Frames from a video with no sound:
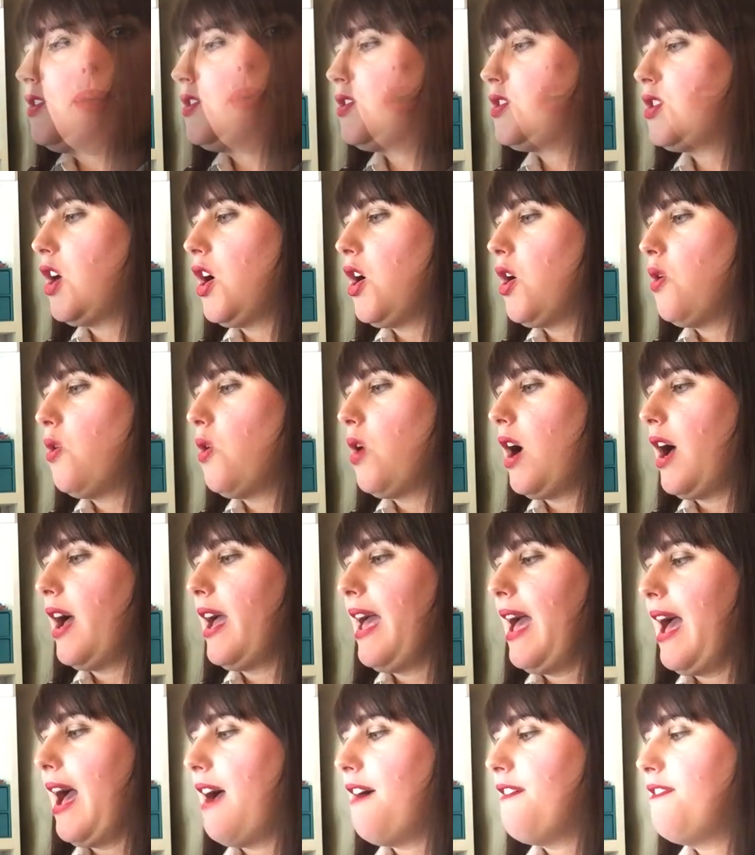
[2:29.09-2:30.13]
So I
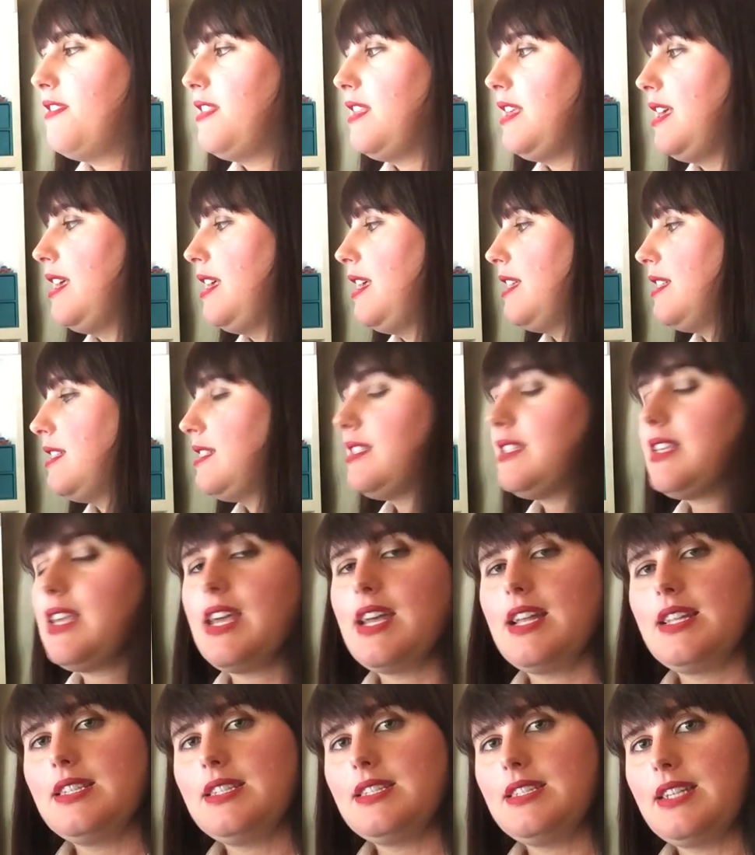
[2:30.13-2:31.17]
have the
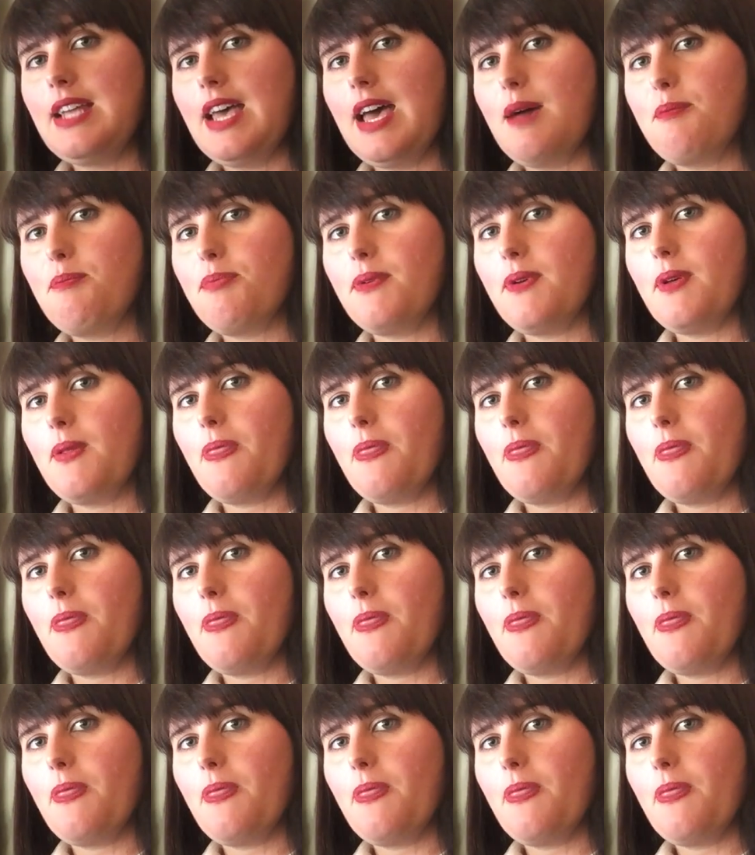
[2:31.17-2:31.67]
Scansnap